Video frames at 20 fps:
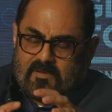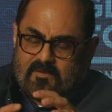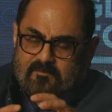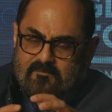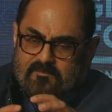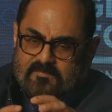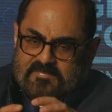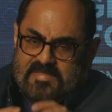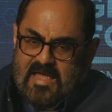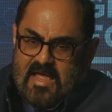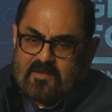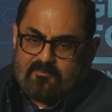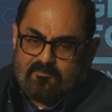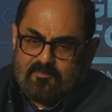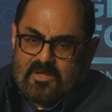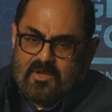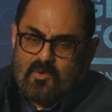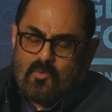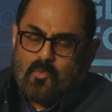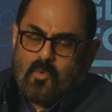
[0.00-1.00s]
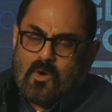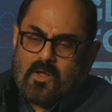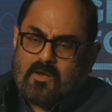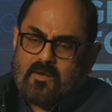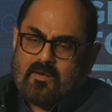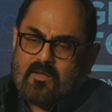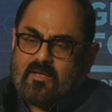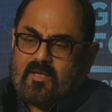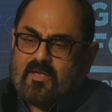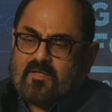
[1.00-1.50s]
that being
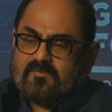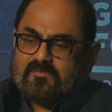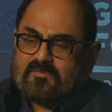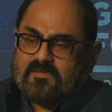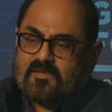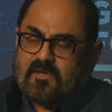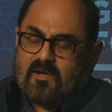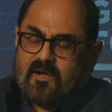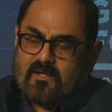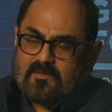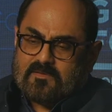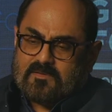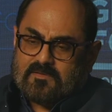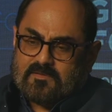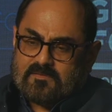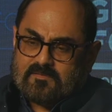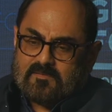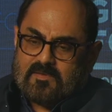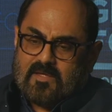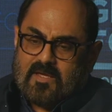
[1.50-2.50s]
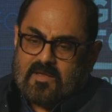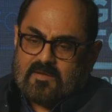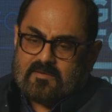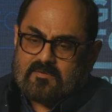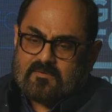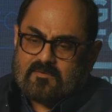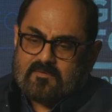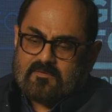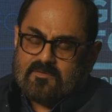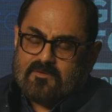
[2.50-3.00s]
one, and the other,
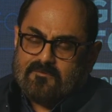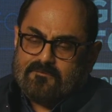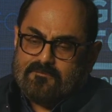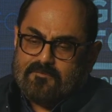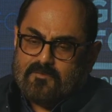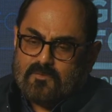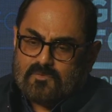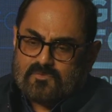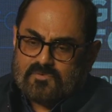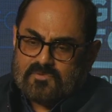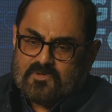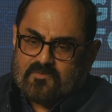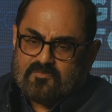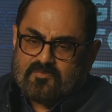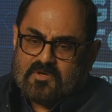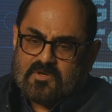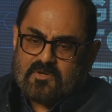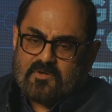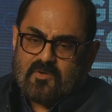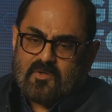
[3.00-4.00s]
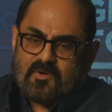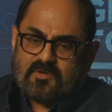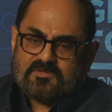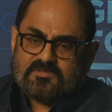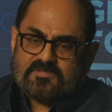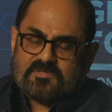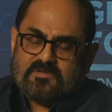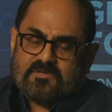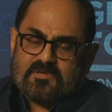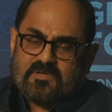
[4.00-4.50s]
that the future of
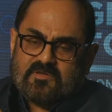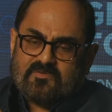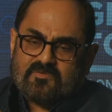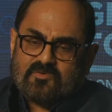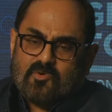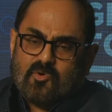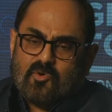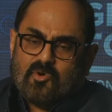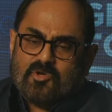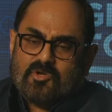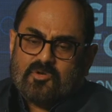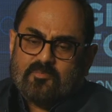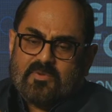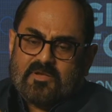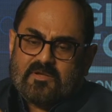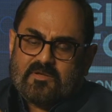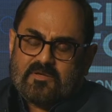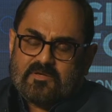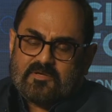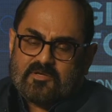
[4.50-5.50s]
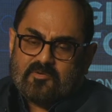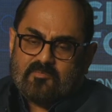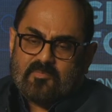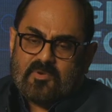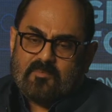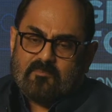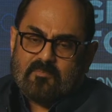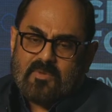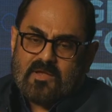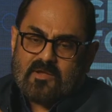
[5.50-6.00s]
technology is going to be
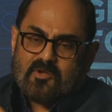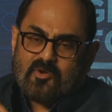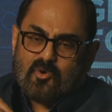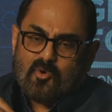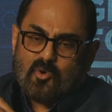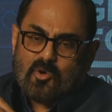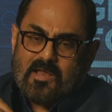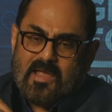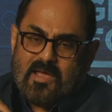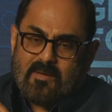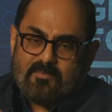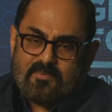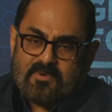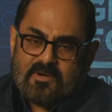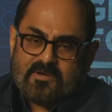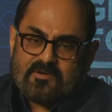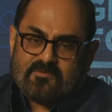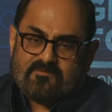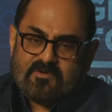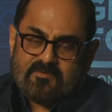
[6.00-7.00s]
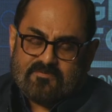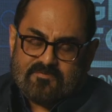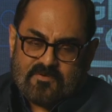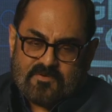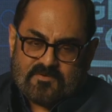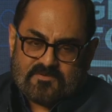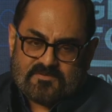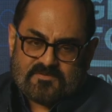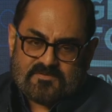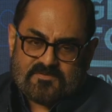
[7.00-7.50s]
determined by collaborative
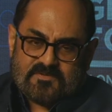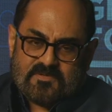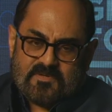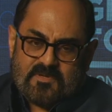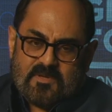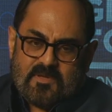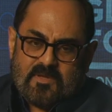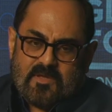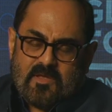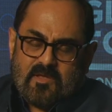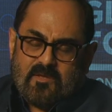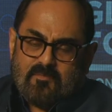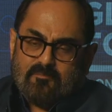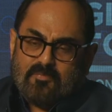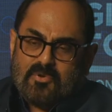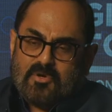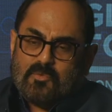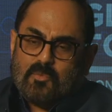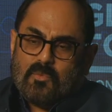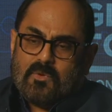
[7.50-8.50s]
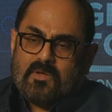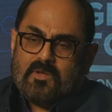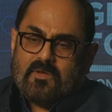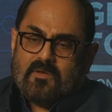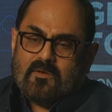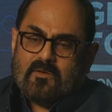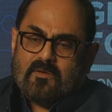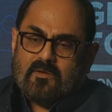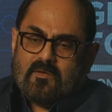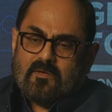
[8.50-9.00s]
efforts
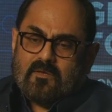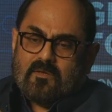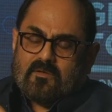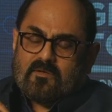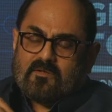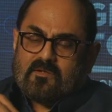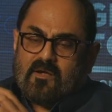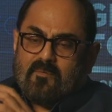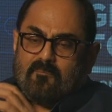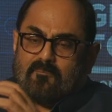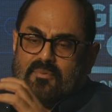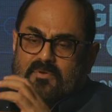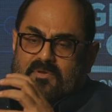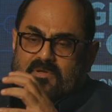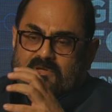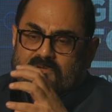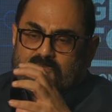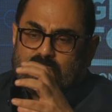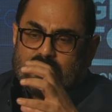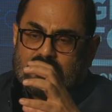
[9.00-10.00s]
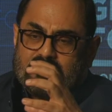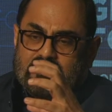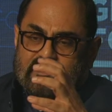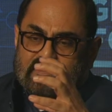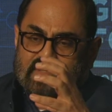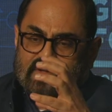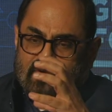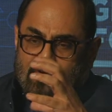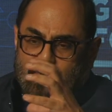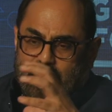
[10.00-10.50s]
between companies with
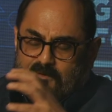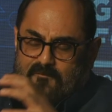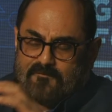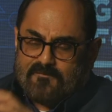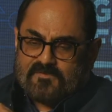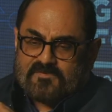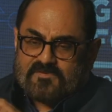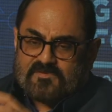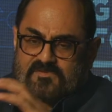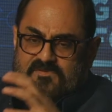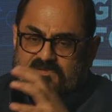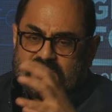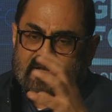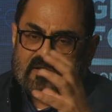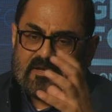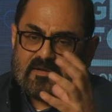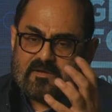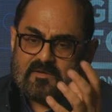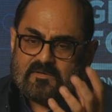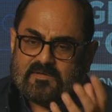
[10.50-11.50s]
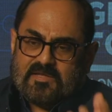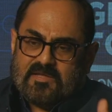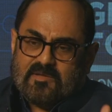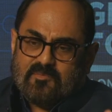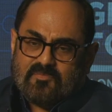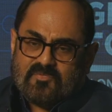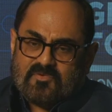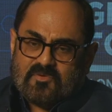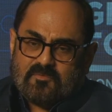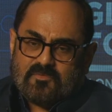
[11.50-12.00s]
either offices and
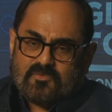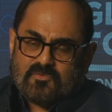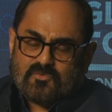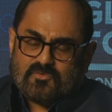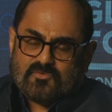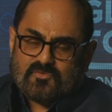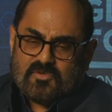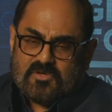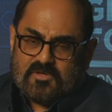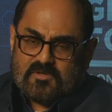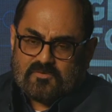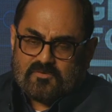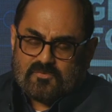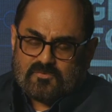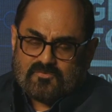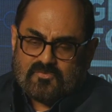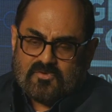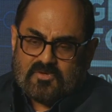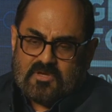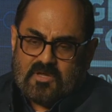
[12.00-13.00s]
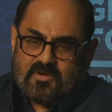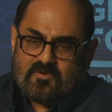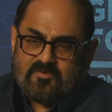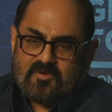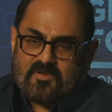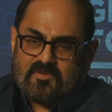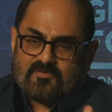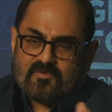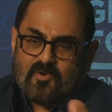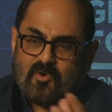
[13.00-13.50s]
teams in two, three
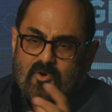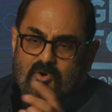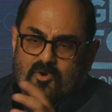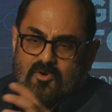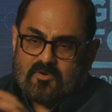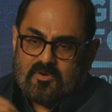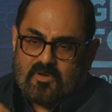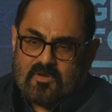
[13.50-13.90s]
countries, or